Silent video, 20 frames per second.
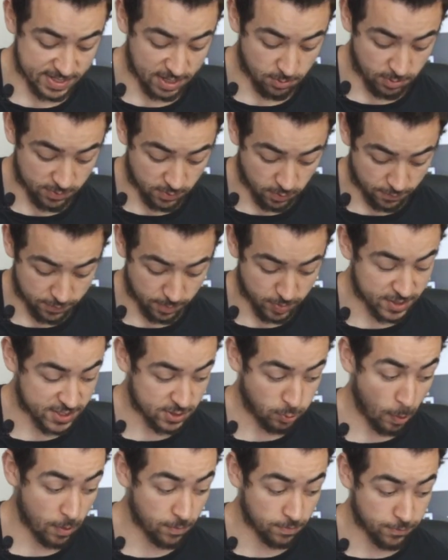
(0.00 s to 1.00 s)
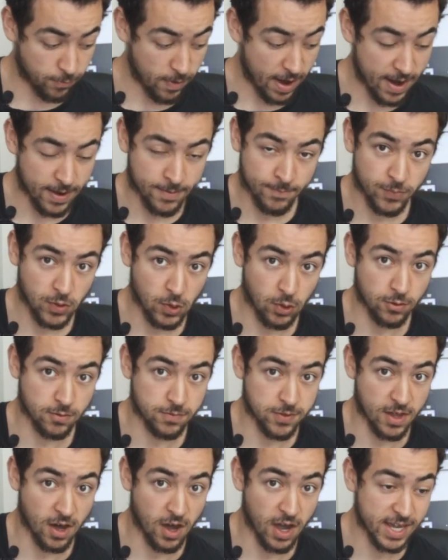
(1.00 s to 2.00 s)
see we've gone from the 12th fret
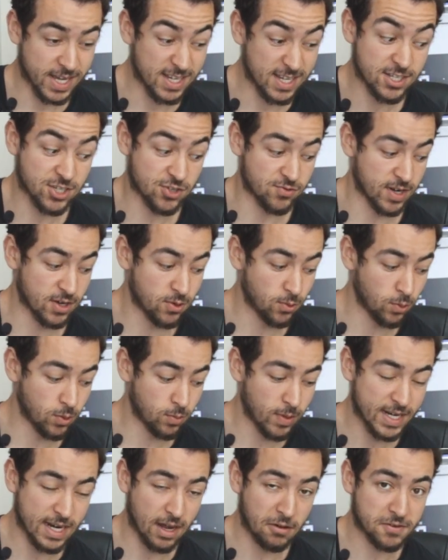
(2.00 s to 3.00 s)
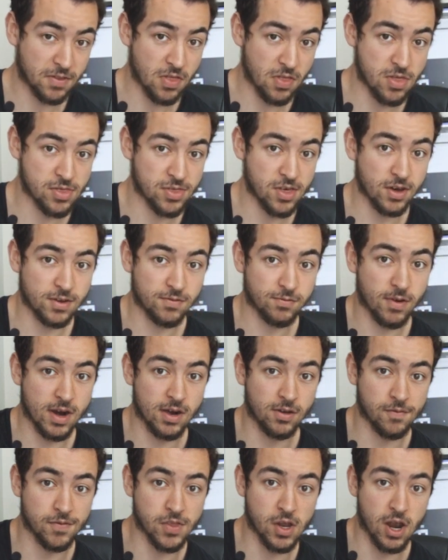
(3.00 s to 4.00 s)
of the high E string all the way down to the 3rd
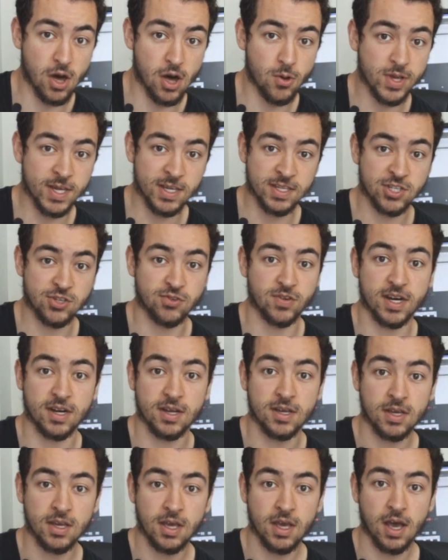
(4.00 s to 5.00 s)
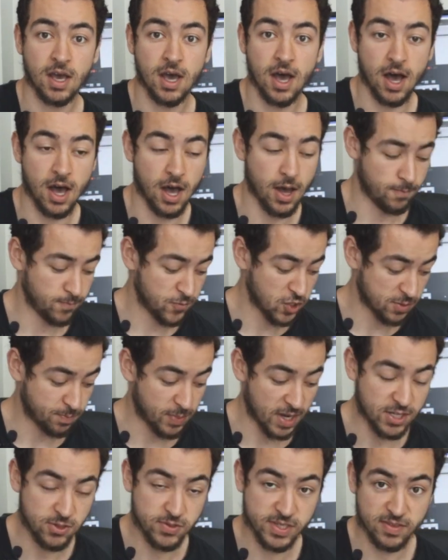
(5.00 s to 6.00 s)
fret of the low E string, just
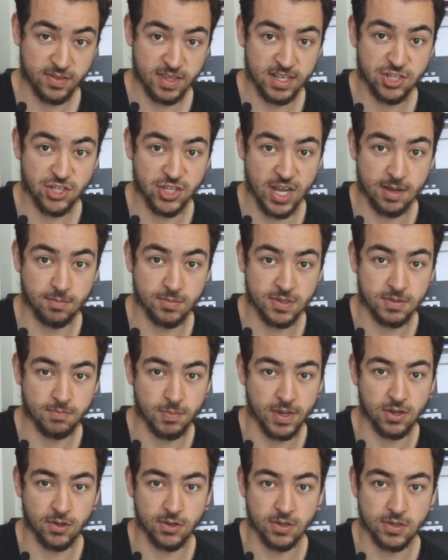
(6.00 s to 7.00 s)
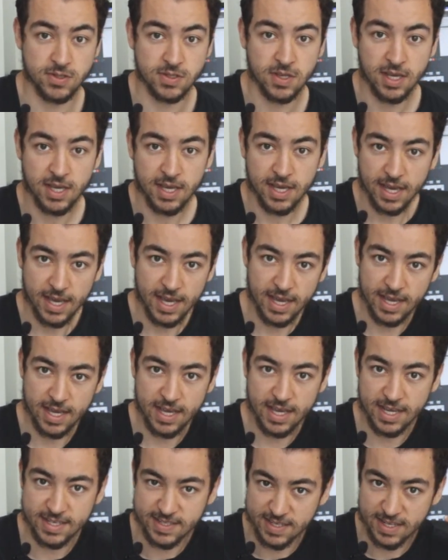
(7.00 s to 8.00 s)
by using these shapes, because
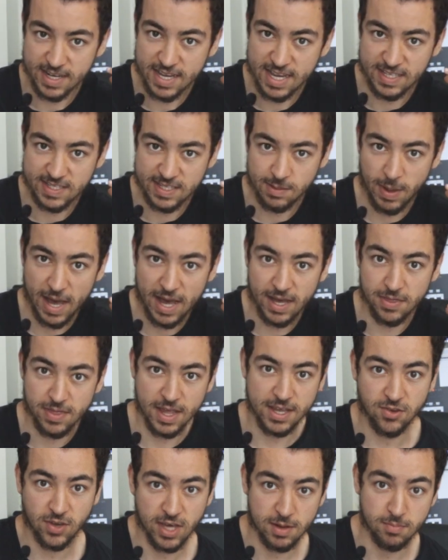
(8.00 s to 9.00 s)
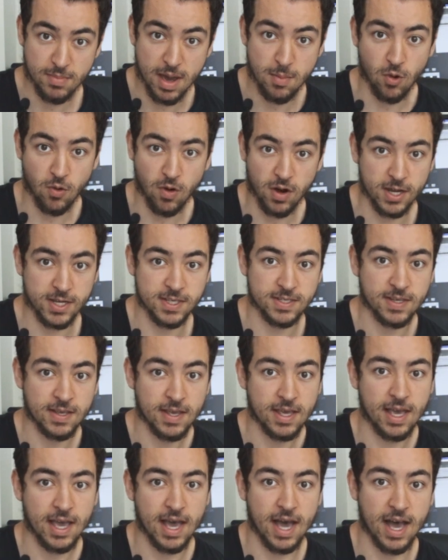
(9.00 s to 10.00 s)
it's an easy pattern that you can memorize,
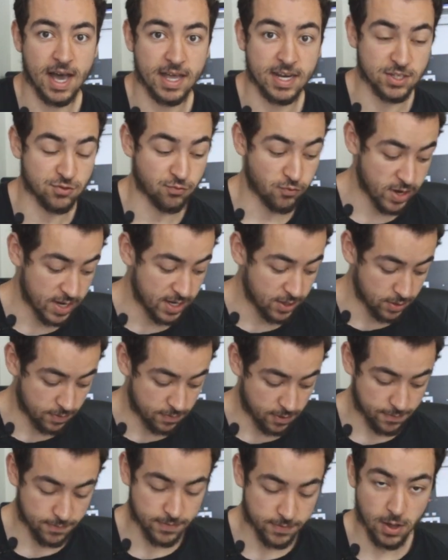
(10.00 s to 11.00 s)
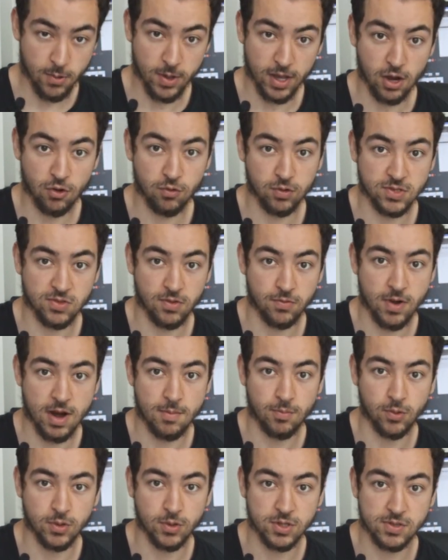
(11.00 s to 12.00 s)
and it's really good for flowing across the
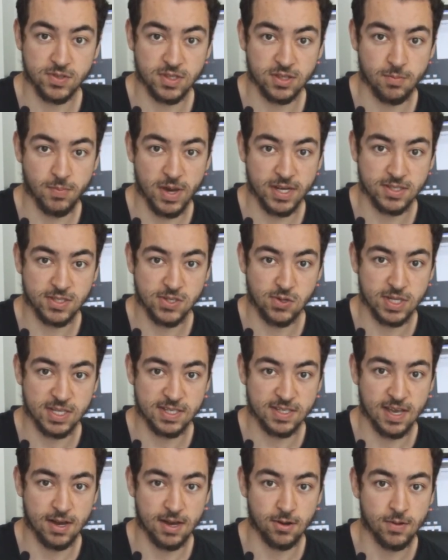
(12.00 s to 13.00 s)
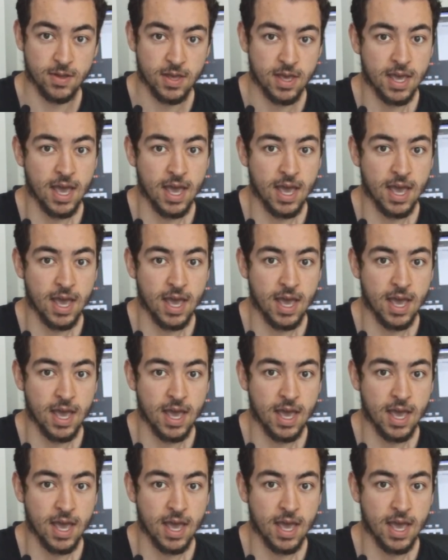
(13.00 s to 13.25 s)
fretboard using the pentatonic scale.